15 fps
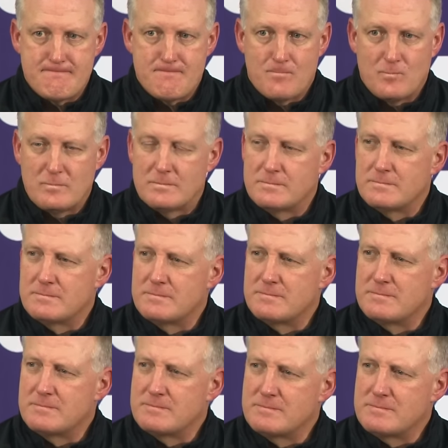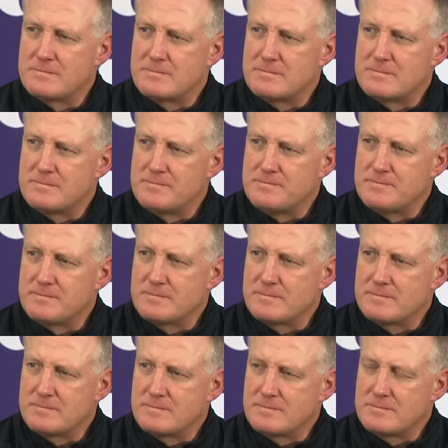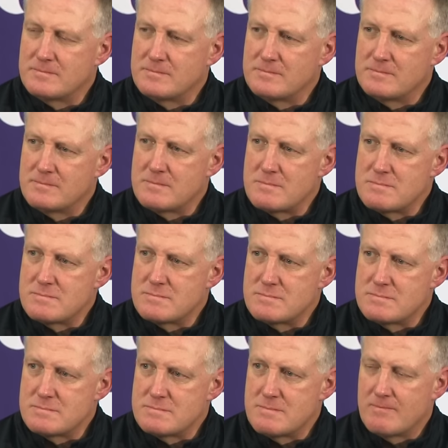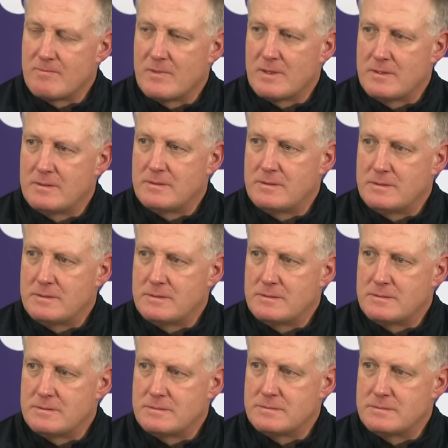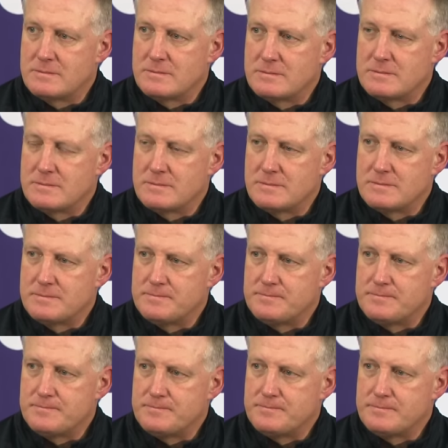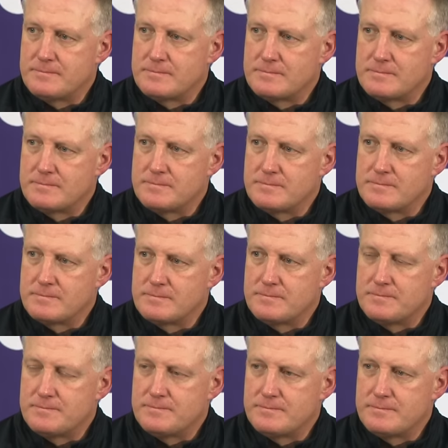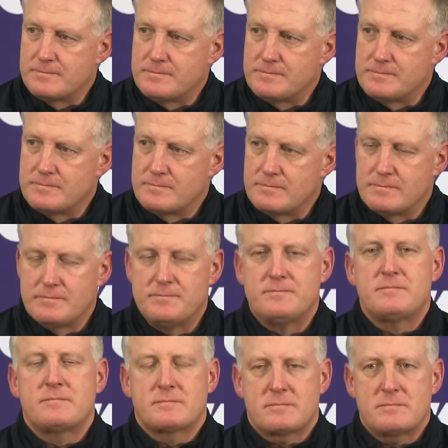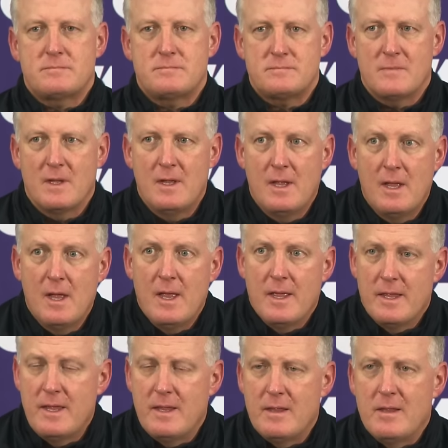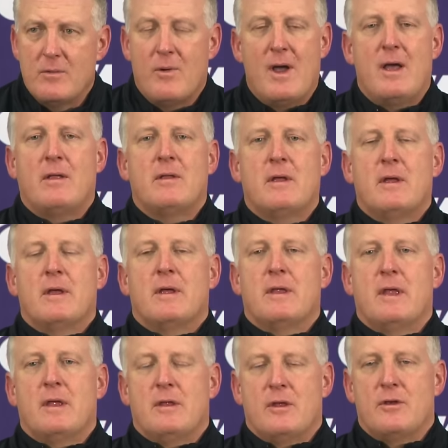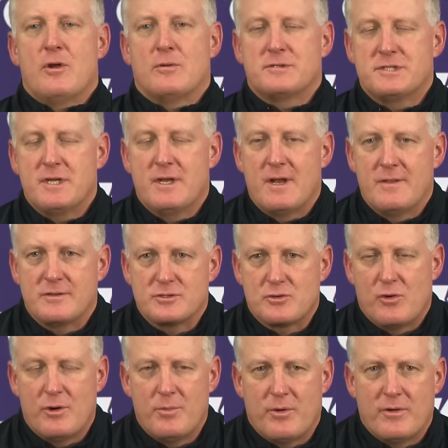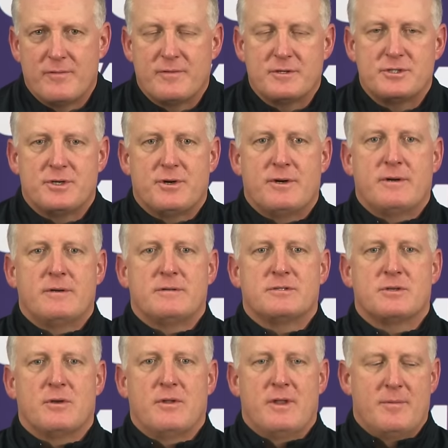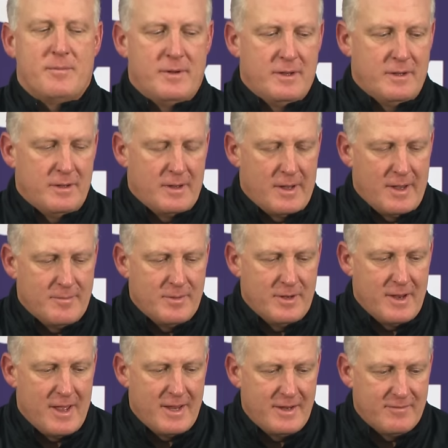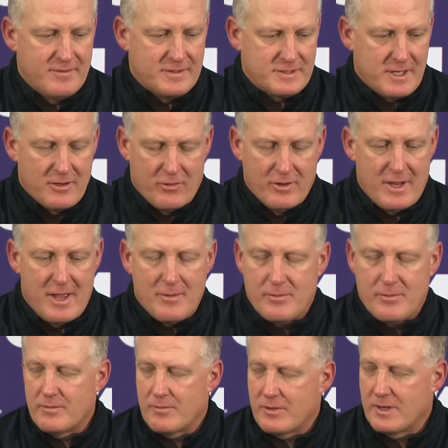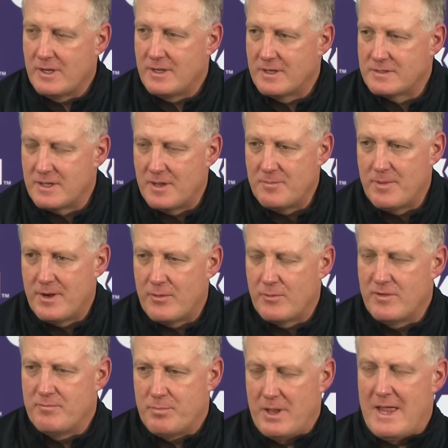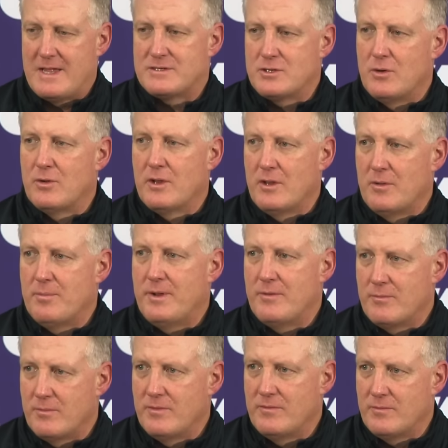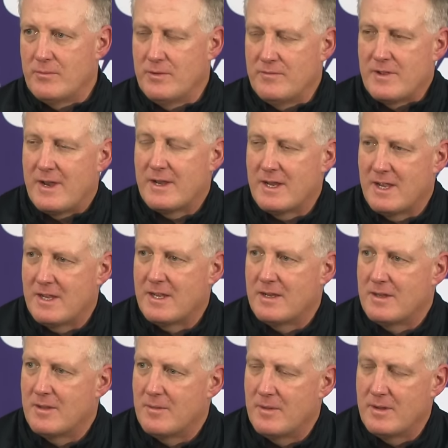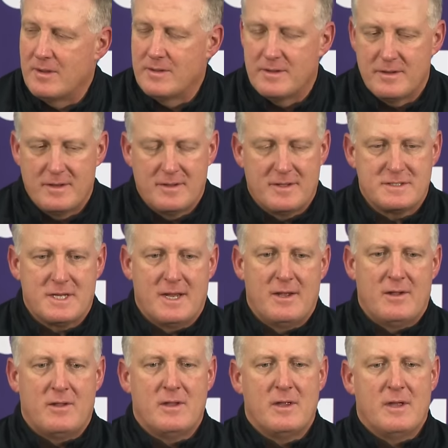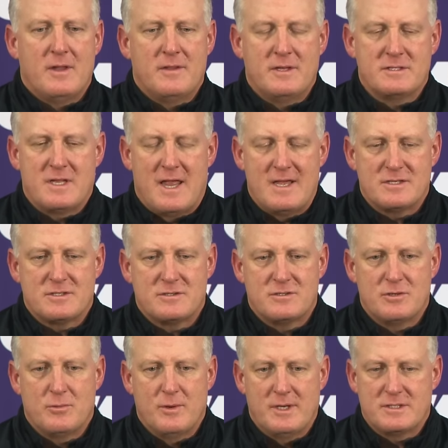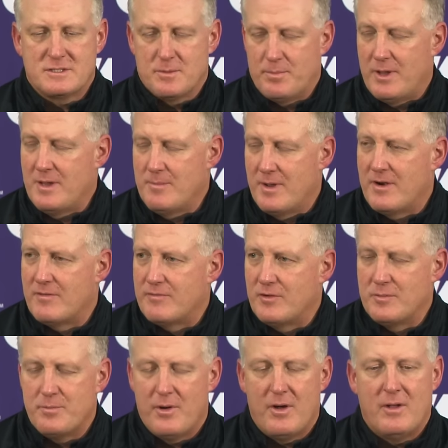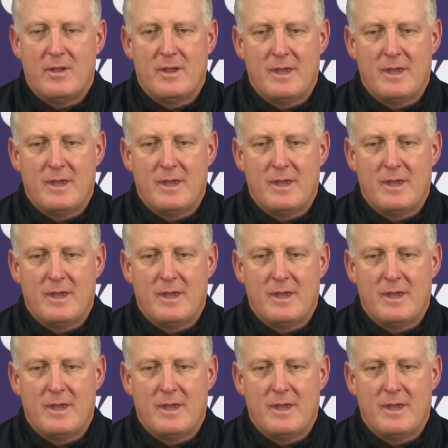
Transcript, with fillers: You talk always about trying to get better each day. Do you feel the last couple of weeks you're still moving in the right direction, or is well? you, you, don't see it on the scoreboard for sure. So that'd be I'd be naive to say, oh yeah, we're getting a ton better. We've plateaued a little bit, and we we've got to kick it in the in the in the tail these last two weeks to play better football.